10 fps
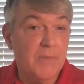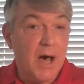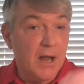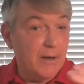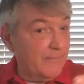to
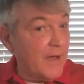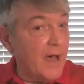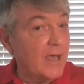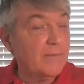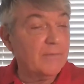
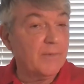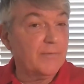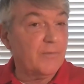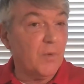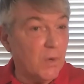modify it
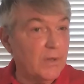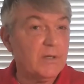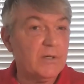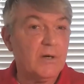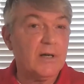before
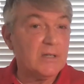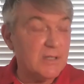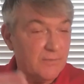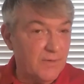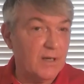the truck
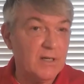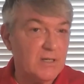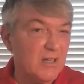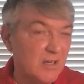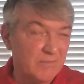is
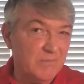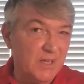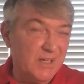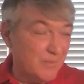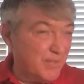finished.
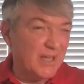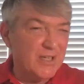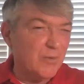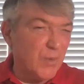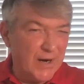It
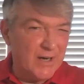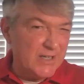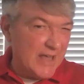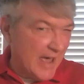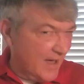depends on where
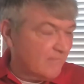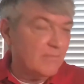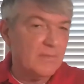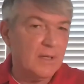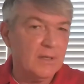it's at
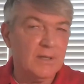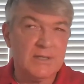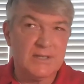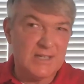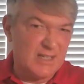in the
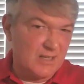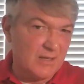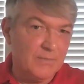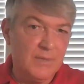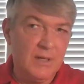
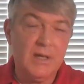system.